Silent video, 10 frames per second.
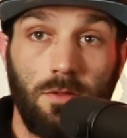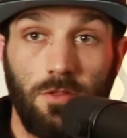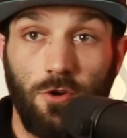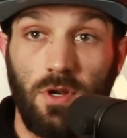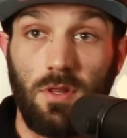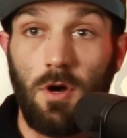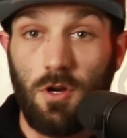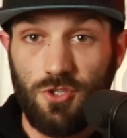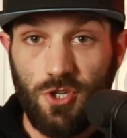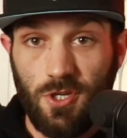They're at
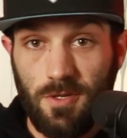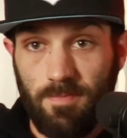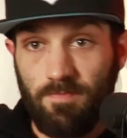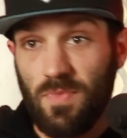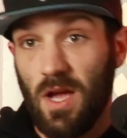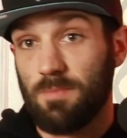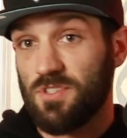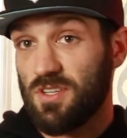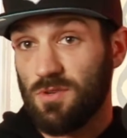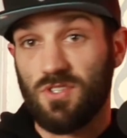lunch. I'm
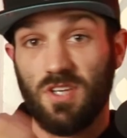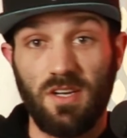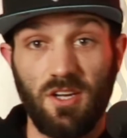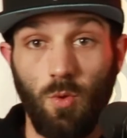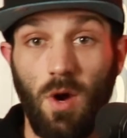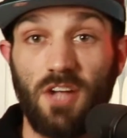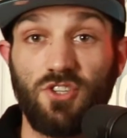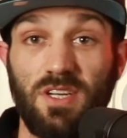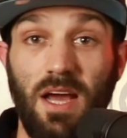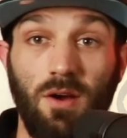still sitting here
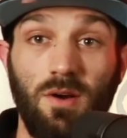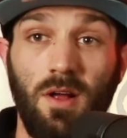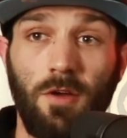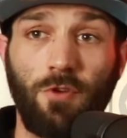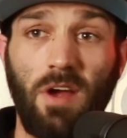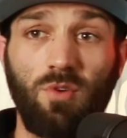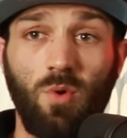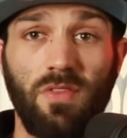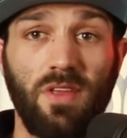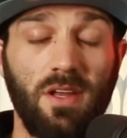watching. Now, for
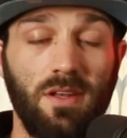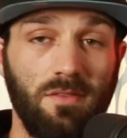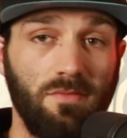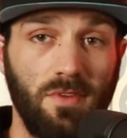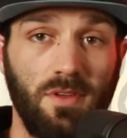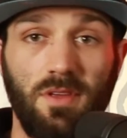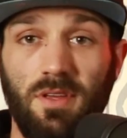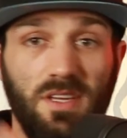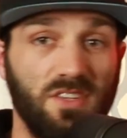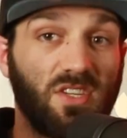everyone that
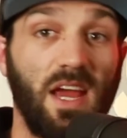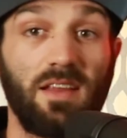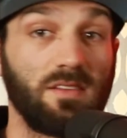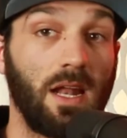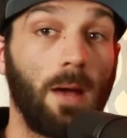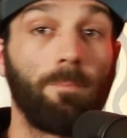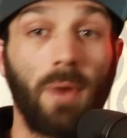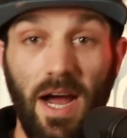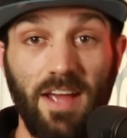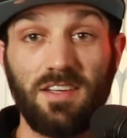is saying that I'm
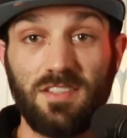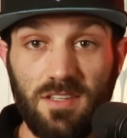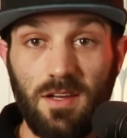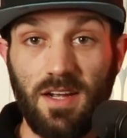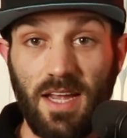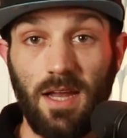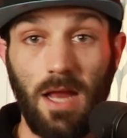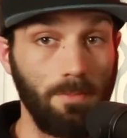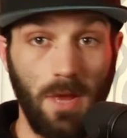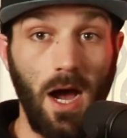biased, again,
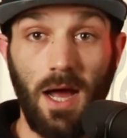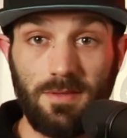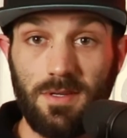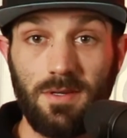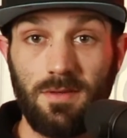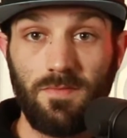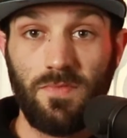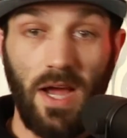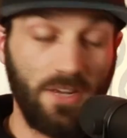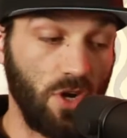I'm not.
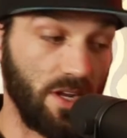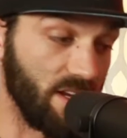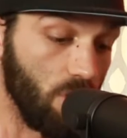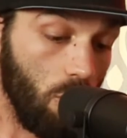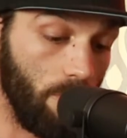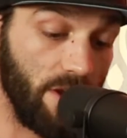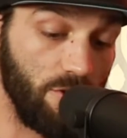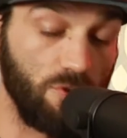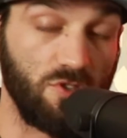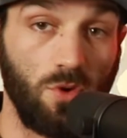I try to get all my
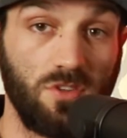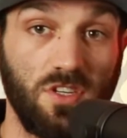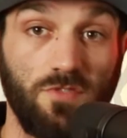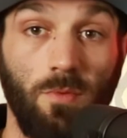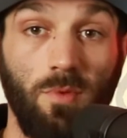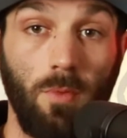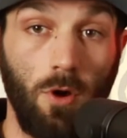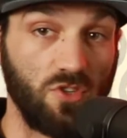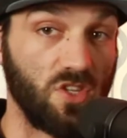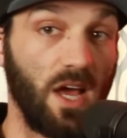news sources from the
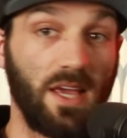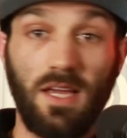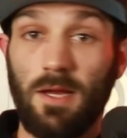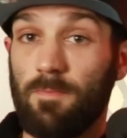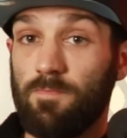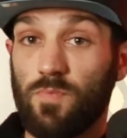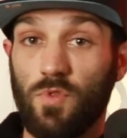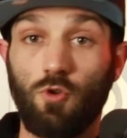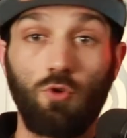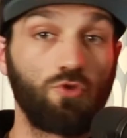most like
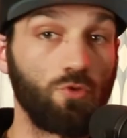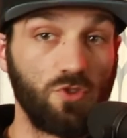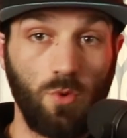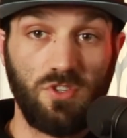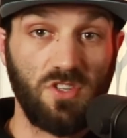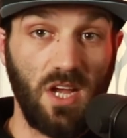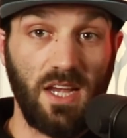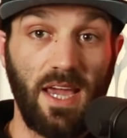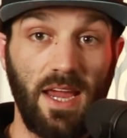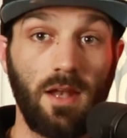neutral sources I
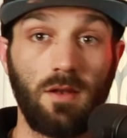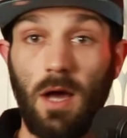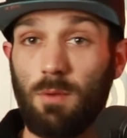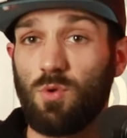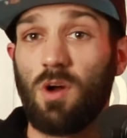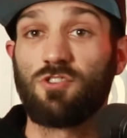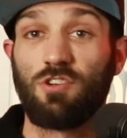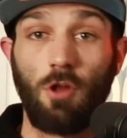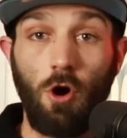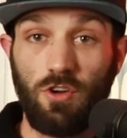can. I was
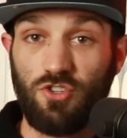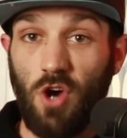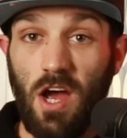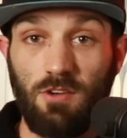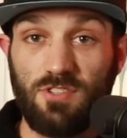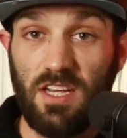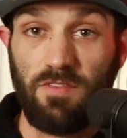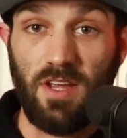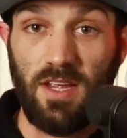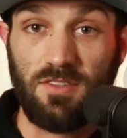watching Law and Trial
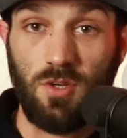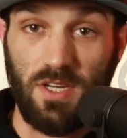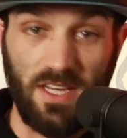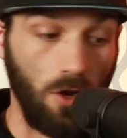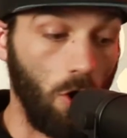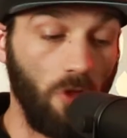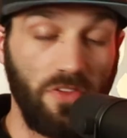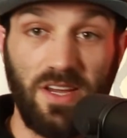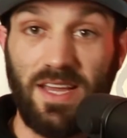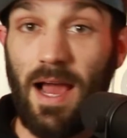TV to get all
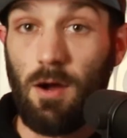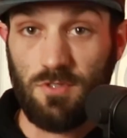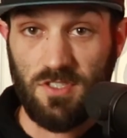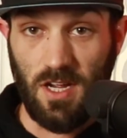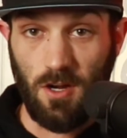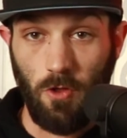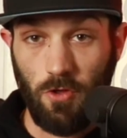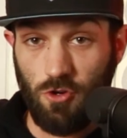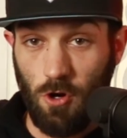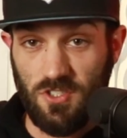the accounts, like all
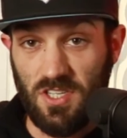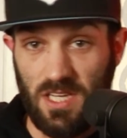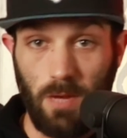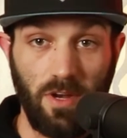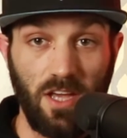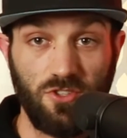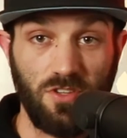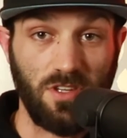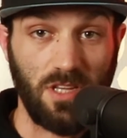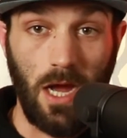the cross
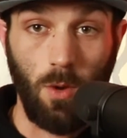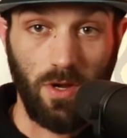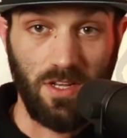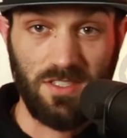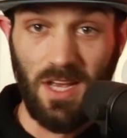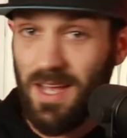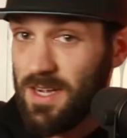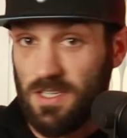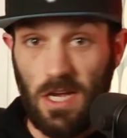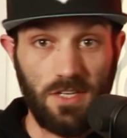examinations and the eyewitness,
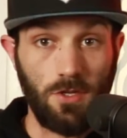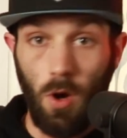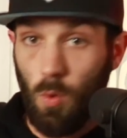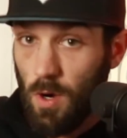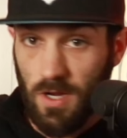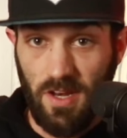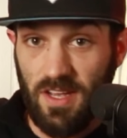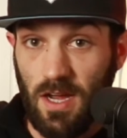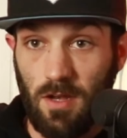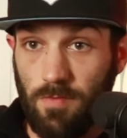because I don't want any
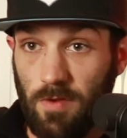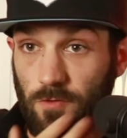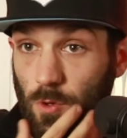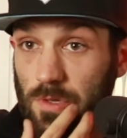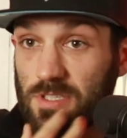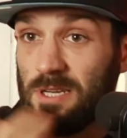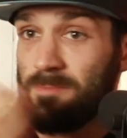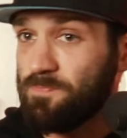kind of influence.